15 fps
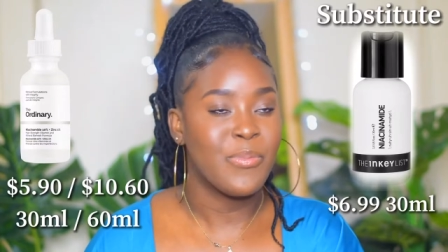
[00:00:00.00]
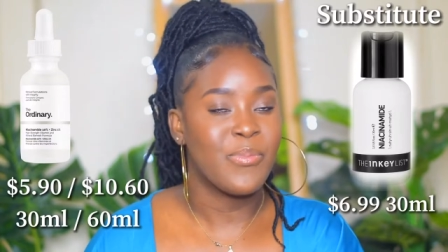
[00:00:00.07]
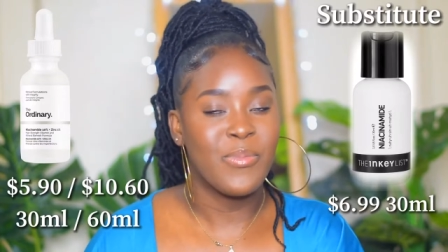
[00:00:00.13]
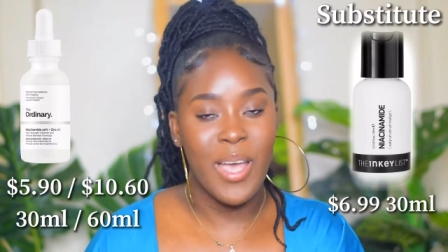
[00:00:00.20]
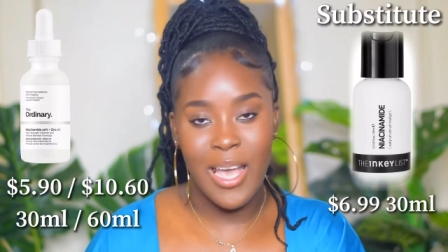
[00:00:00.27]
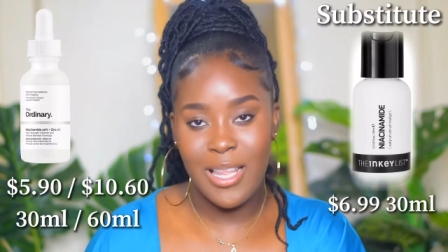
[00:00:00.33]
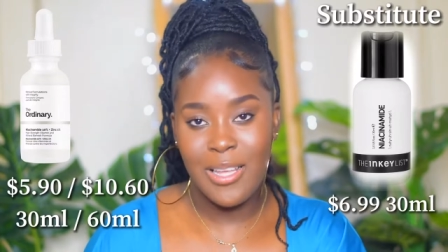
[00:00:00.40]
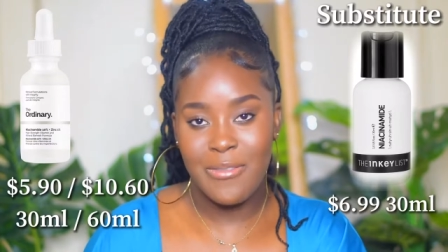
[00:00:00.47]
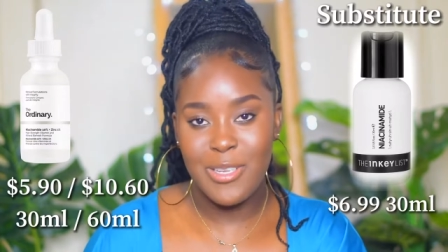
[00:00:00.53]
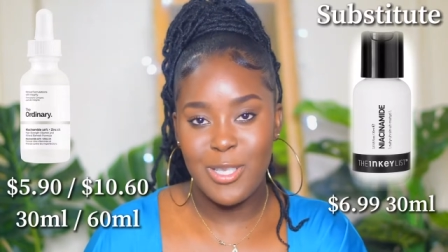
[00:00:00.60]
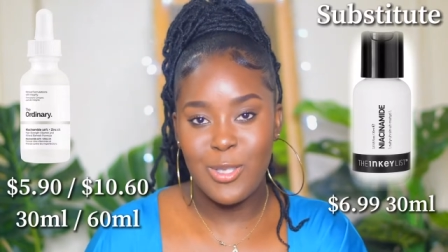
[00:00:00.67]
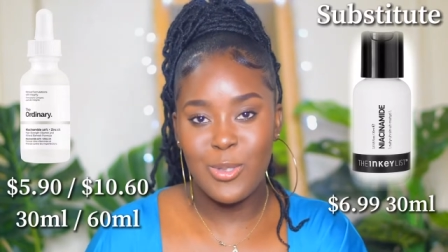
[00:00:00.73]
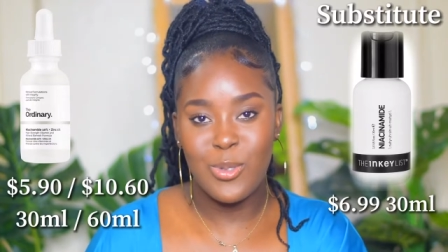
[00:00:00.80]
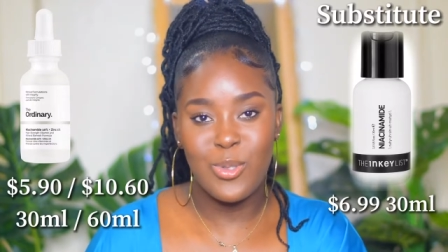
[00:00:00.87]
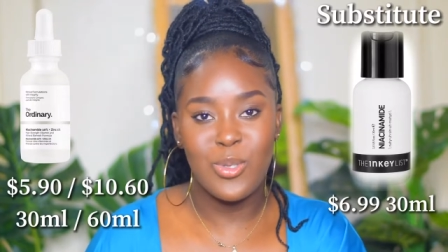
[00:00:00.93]
i love it
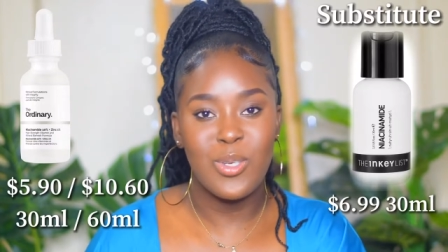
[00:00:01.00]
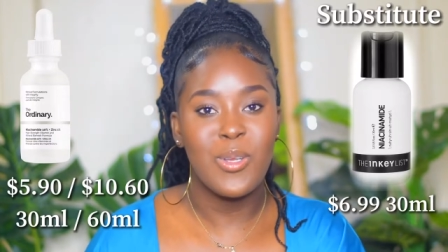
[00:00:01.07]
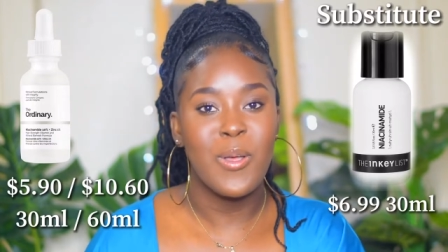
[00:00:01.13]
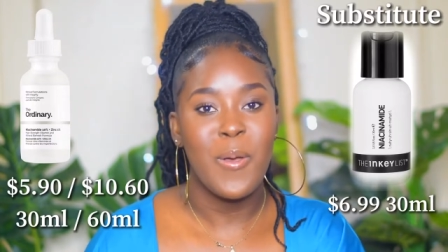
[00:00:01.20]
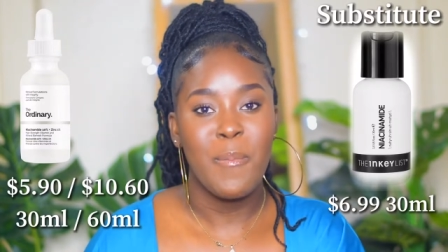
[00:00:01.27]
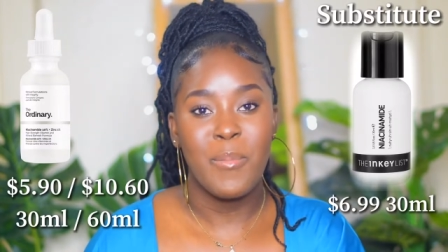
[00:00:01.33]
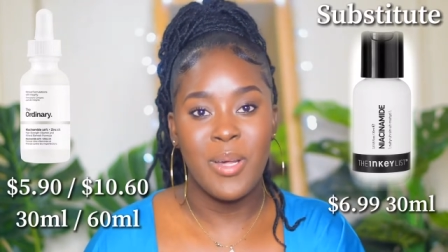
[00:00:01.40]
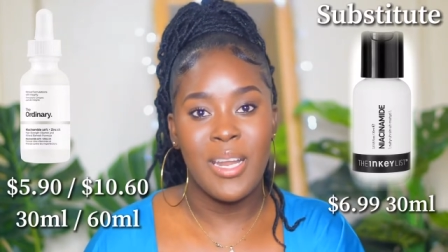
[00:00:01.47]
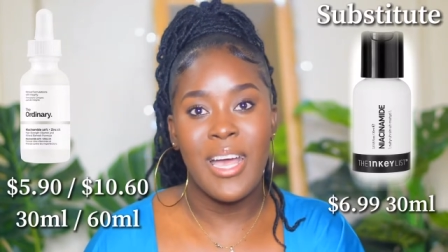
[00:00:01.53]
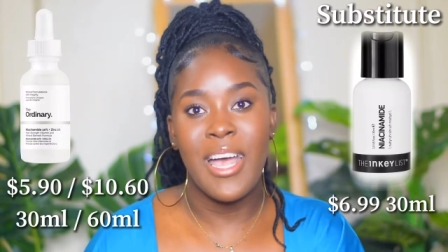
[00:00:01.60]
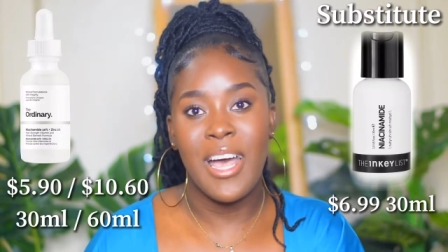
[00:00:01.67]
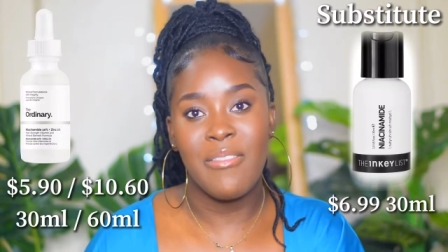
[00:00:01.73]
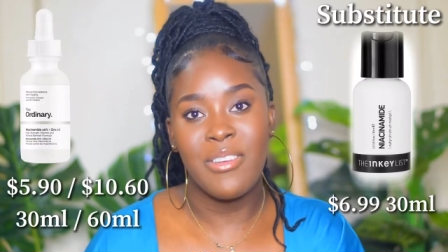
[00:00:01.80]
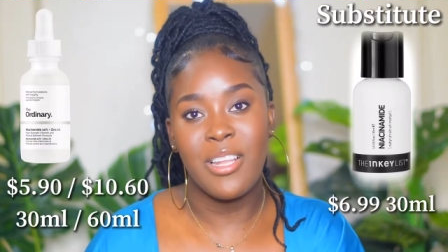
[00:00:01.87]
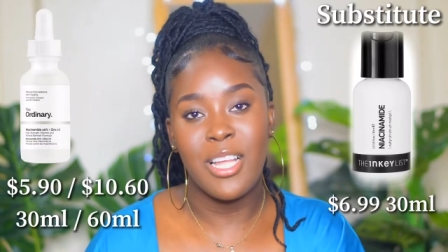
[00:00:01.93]
too but i
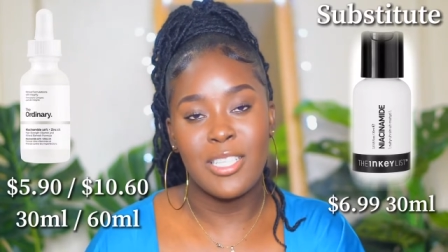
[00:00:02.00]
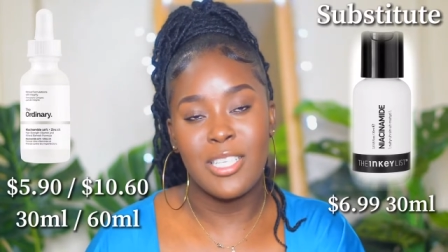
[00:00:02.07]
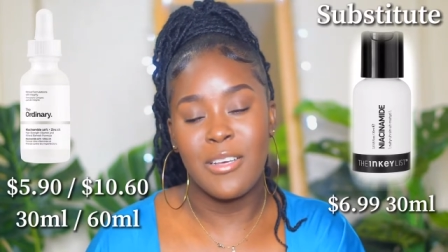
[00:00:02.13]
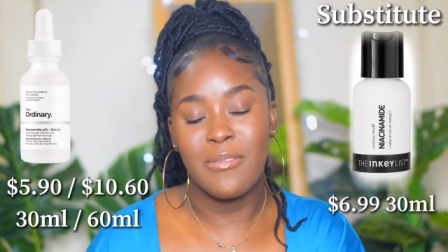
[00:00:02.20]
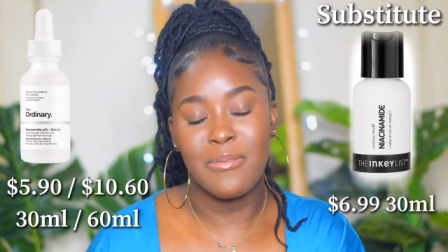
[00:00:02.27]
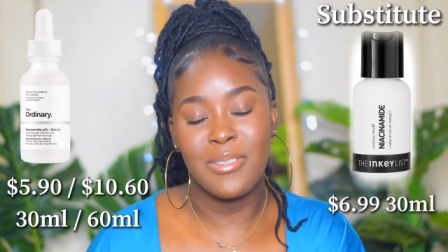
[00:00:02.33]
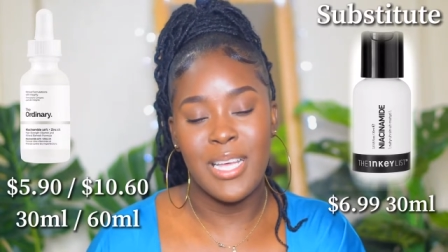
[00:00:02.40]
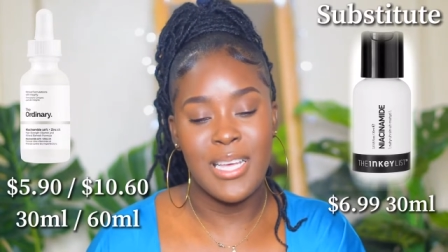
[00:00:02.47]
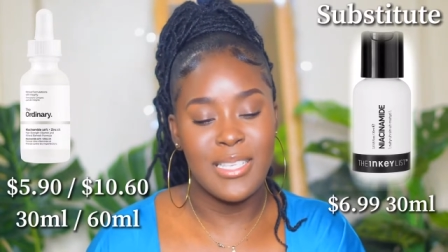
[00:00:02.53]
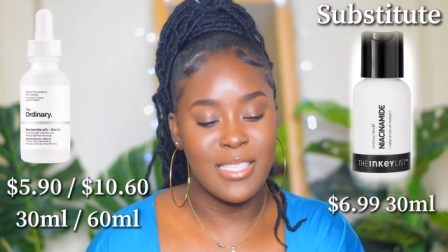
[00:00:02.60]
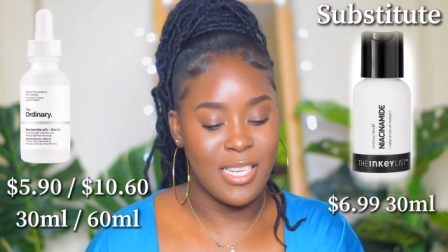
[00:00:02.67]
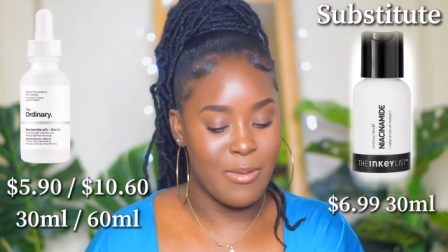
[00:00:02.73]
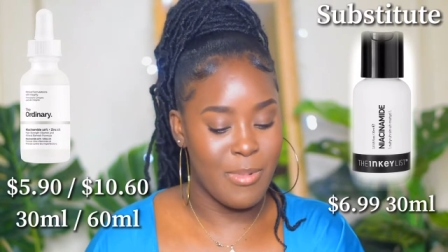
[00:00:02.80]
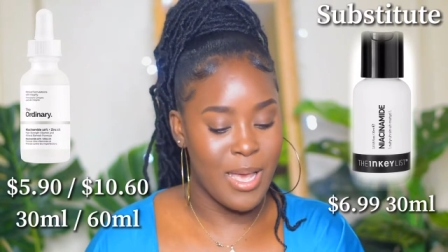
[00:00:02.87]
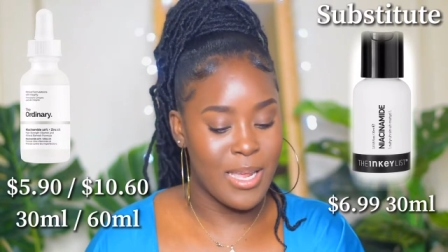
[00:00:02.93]
have a lot of
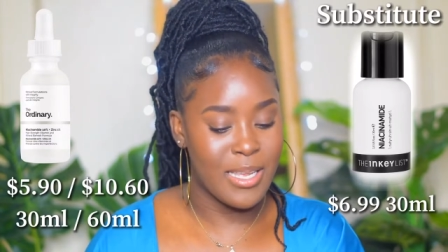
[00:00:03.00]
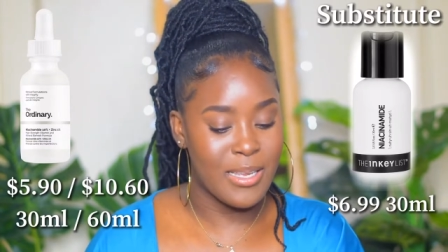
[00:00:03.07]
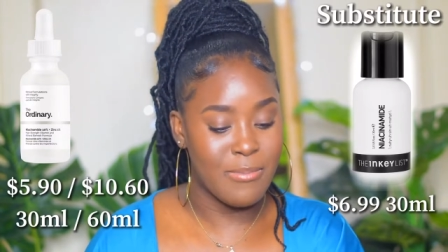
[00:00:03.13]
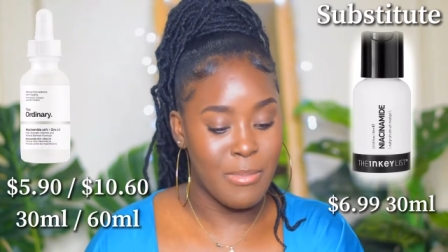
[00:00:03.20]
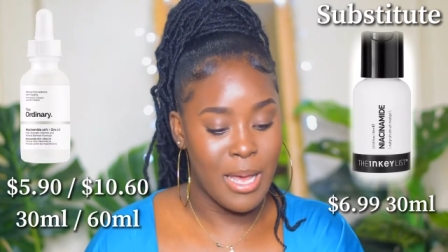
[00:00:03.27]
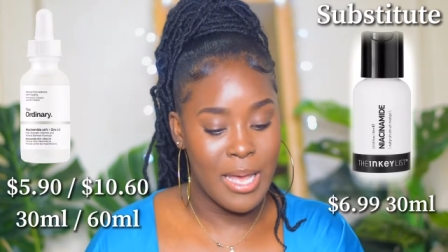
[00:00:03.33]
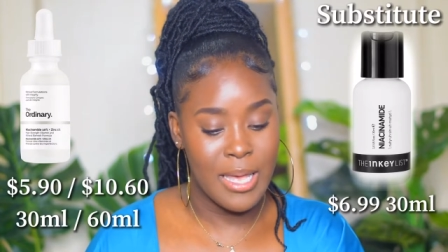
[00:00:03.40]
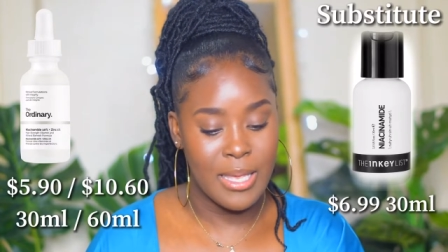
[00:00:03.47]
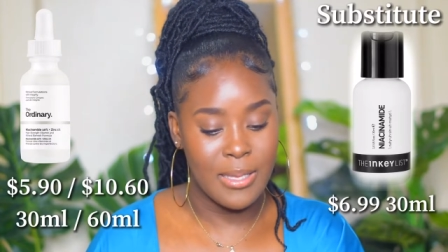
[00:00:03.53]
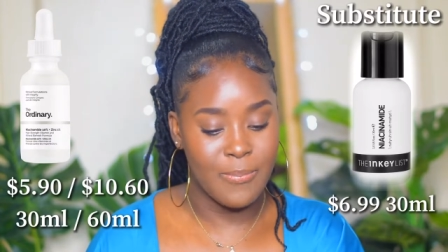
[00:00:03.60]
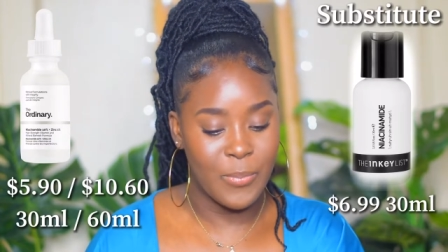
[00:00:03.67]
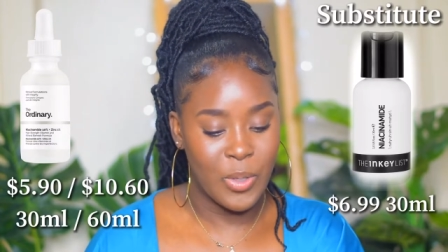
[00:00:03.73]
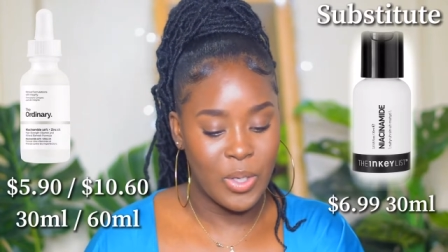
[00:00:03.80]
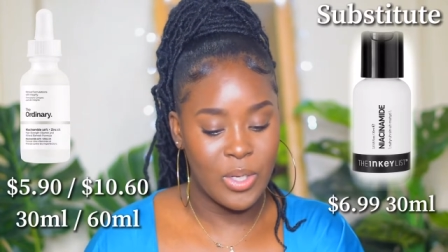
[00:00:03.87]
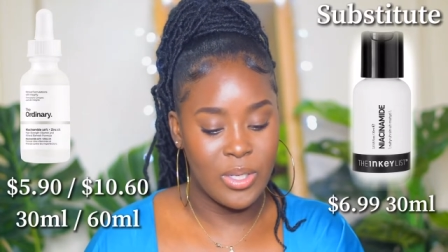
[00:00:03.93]
niacinamide in my
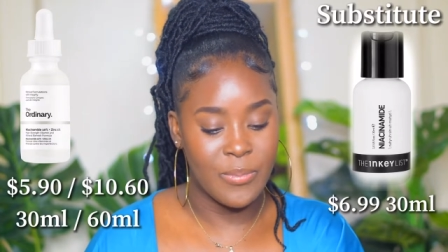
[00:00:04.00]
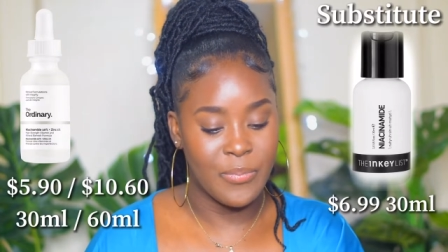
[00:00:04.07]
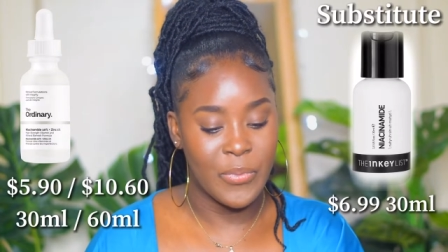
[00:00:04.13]
little